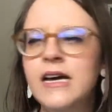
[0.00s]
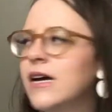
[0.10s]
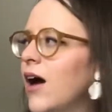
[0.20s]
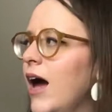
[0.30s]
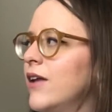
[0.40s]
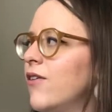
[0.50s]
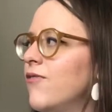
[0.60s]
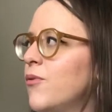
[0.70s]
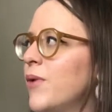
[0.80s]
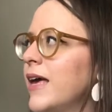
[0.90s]
kind of
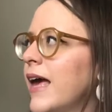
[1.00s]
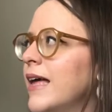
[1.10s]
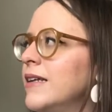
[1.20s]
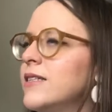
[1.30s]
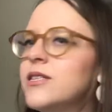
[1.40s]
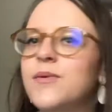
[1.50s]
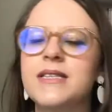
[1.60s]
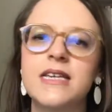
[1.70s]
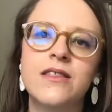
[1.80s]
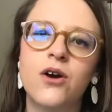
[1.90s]
weekend, so
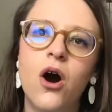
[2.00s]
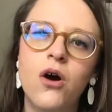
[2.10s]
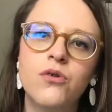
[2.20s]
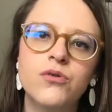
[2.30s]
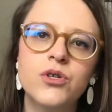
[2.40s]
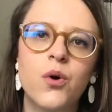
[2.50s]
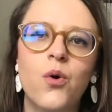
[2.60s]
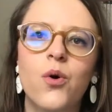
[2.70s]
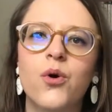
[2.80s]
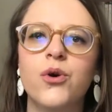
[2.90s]
it's either cold
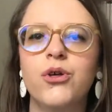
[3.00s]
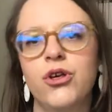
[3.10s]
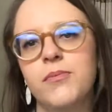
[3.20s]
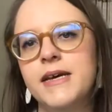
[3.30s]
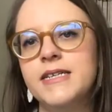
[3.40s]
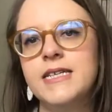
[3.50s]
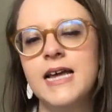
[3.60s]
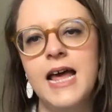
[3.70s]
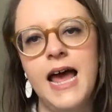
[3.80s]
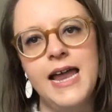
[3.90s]
or humid,
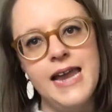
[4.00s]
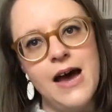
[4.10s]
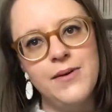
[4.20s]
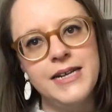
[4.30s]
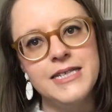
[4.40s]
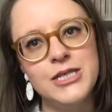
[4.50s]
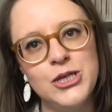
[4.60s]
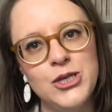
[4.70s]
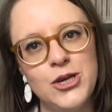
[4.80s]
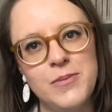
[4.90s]
and now it is
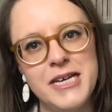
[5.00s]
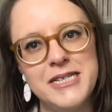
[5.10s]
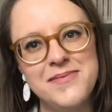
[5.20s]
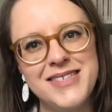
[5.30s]
humid.